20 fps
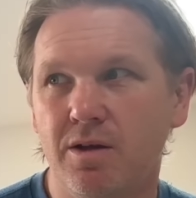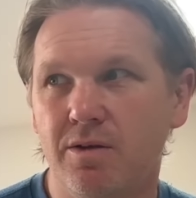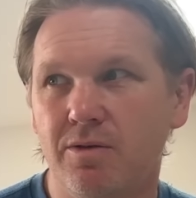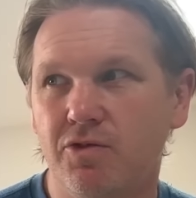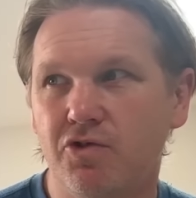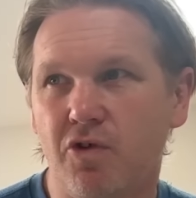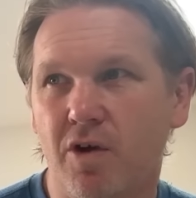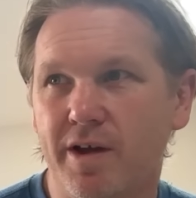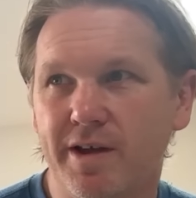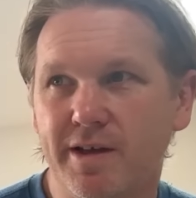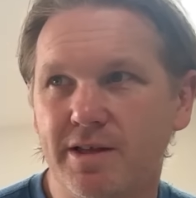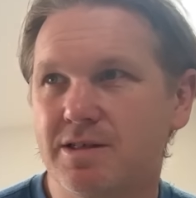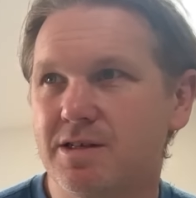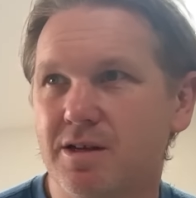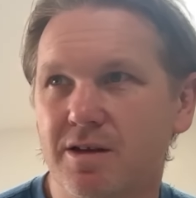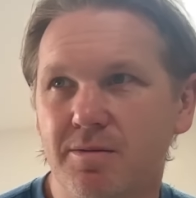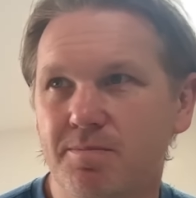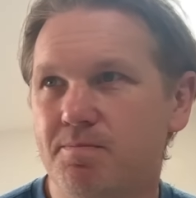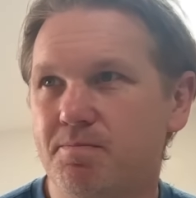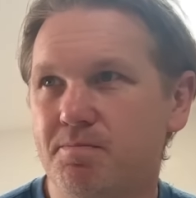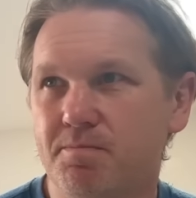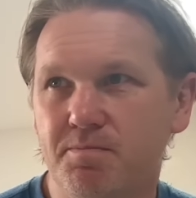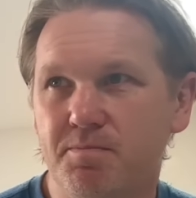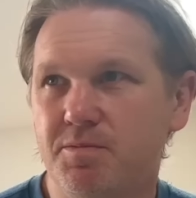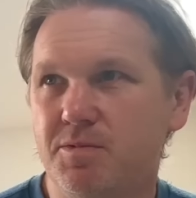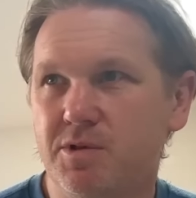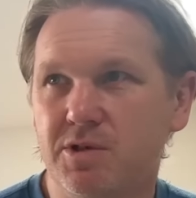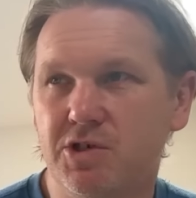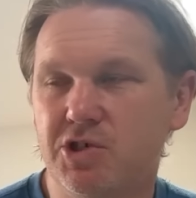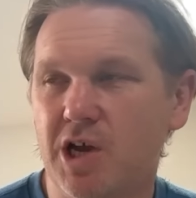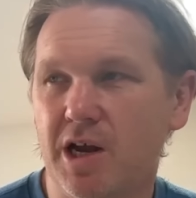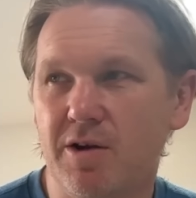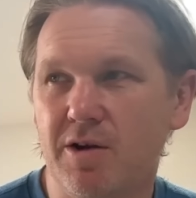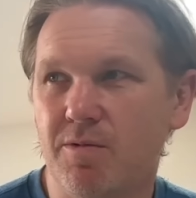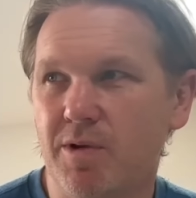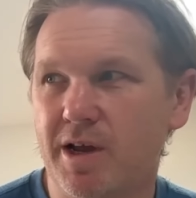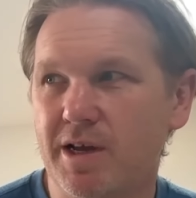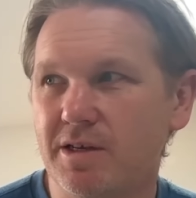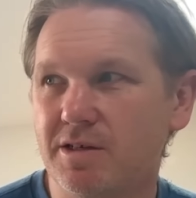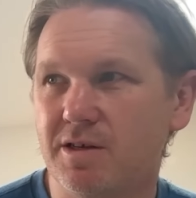trying to
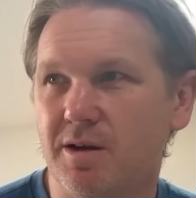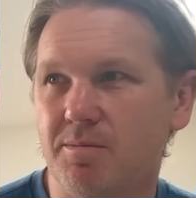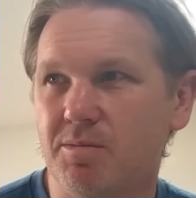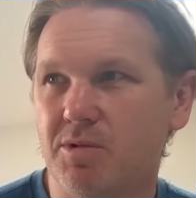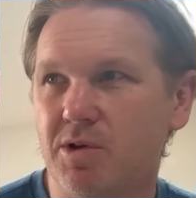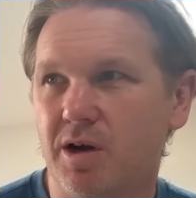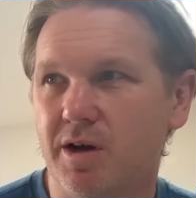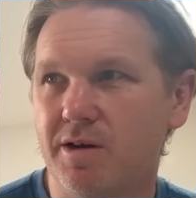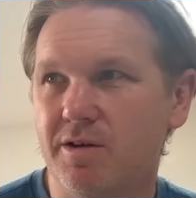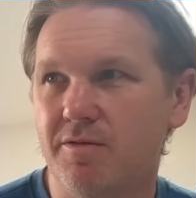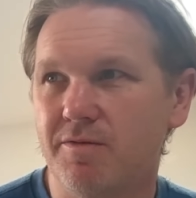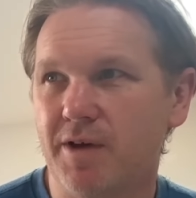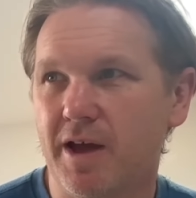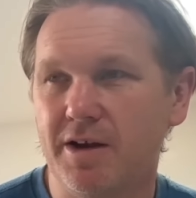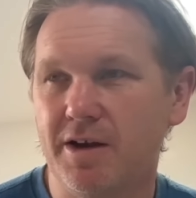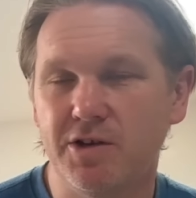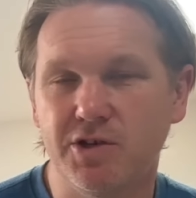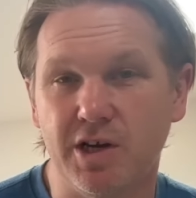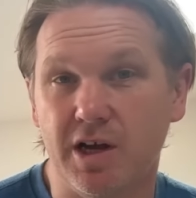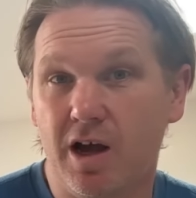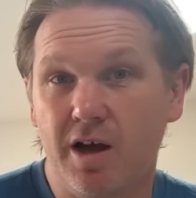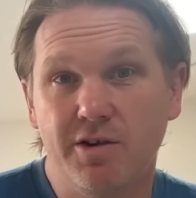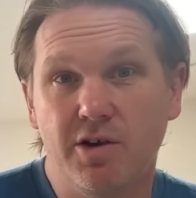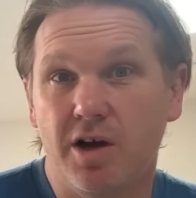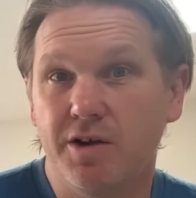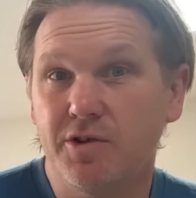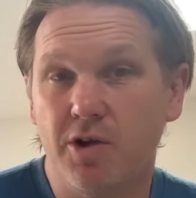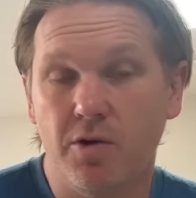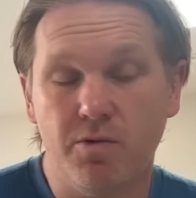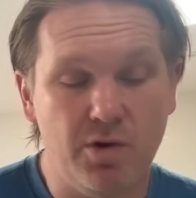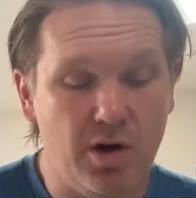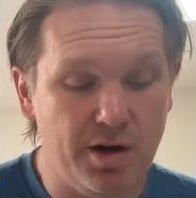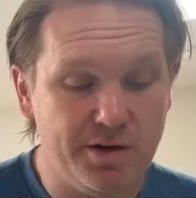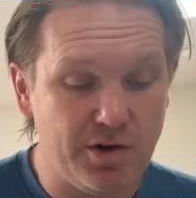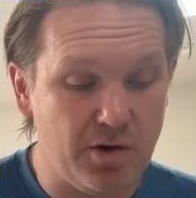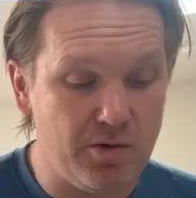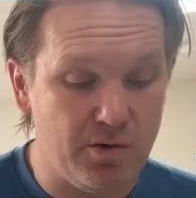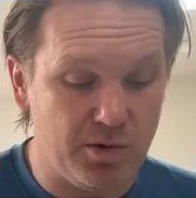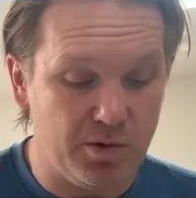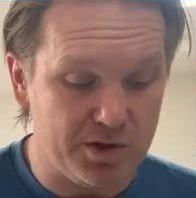generate some kind of energy? I don't know. I
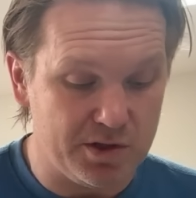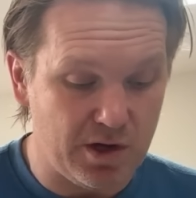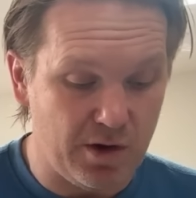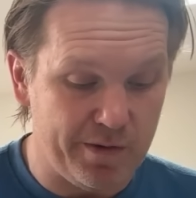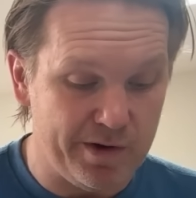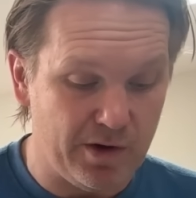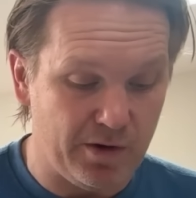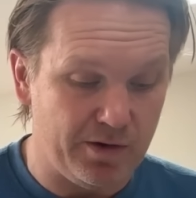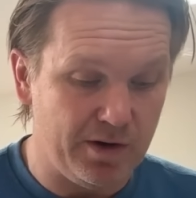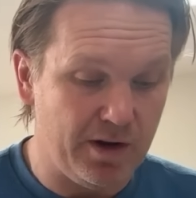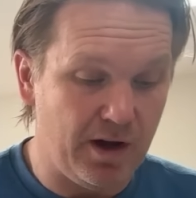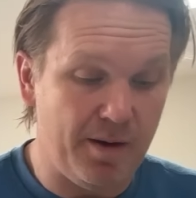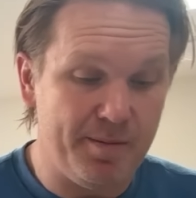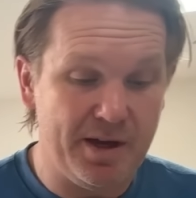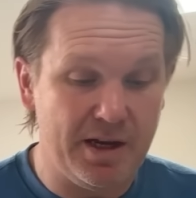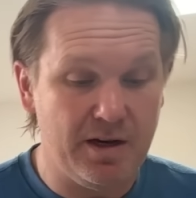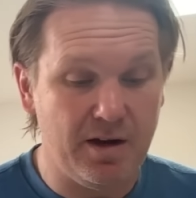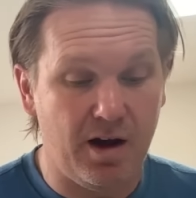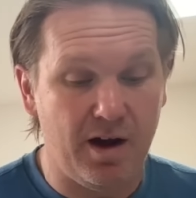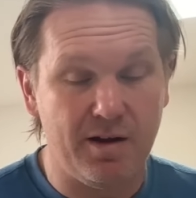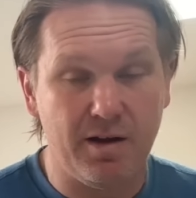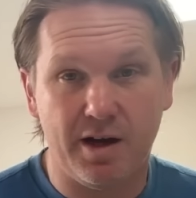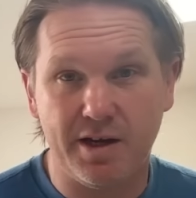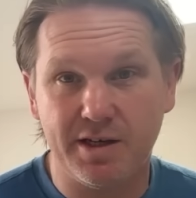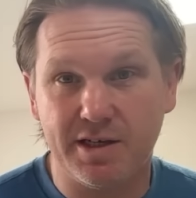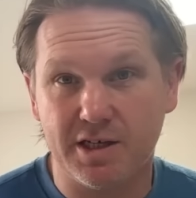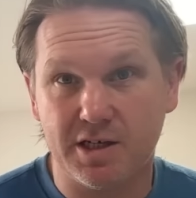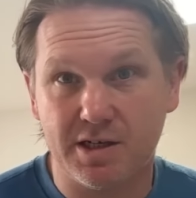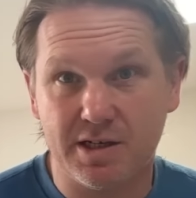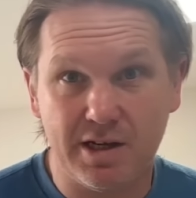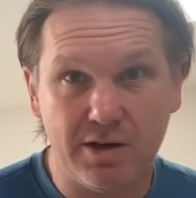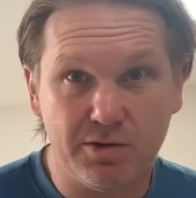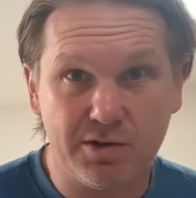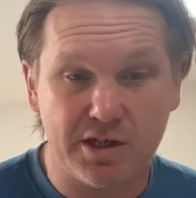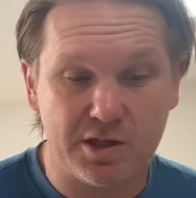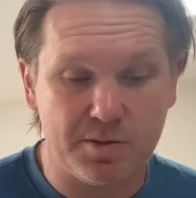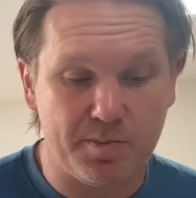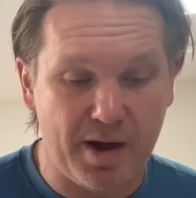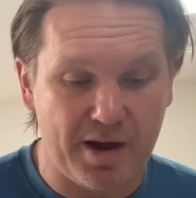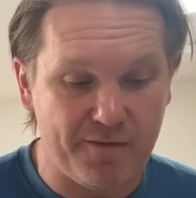don't know what's going on. I mean, I still
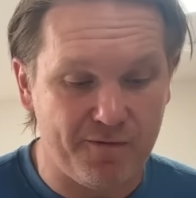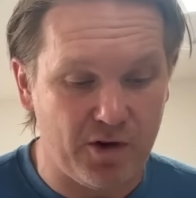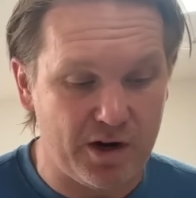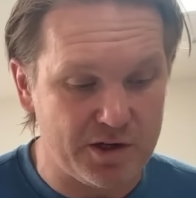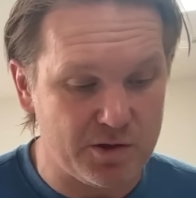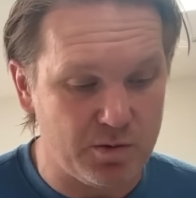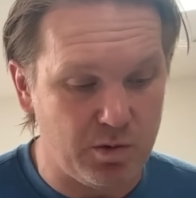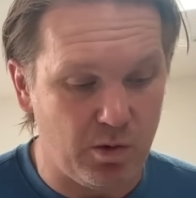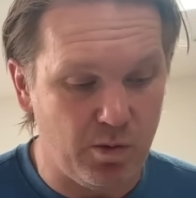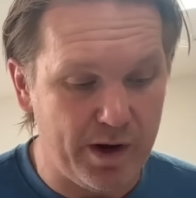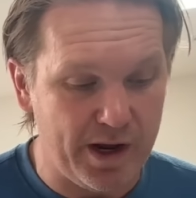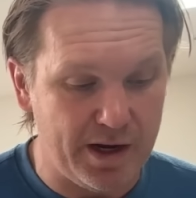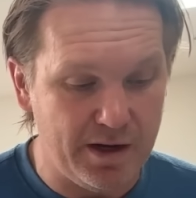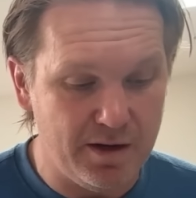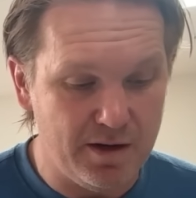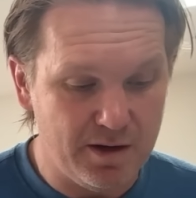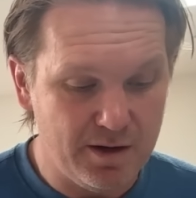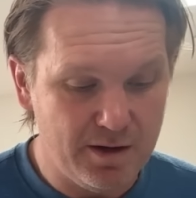suspect France will win.